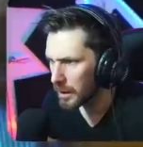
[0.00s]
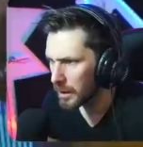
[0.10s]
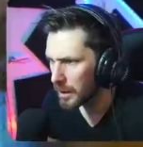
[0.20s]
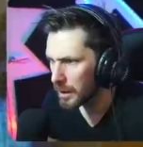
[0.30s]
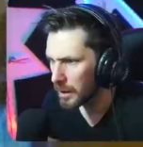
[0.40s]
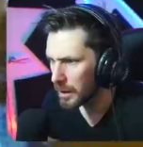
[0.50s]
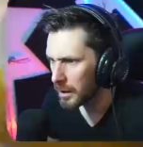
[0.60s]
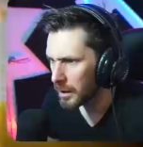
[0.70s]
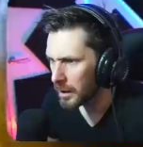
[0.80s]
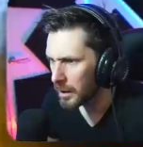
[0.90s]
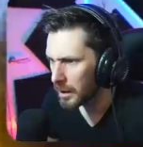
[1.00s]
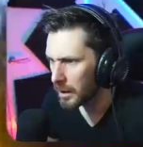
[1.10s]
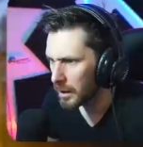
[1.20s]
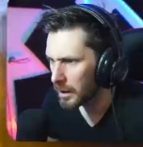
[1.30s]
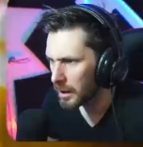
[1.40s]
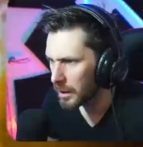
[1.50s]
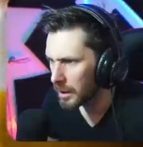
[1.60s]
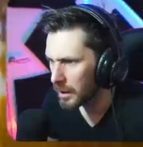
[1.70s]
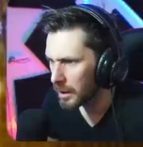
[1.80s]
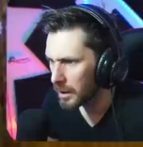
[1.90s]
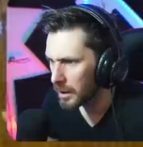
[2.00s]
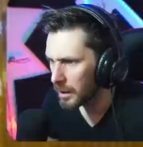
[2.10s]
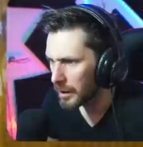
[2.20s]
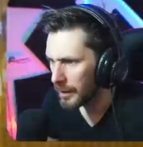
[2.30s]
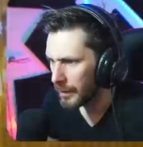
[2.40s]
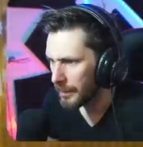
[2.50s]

(no one is talking)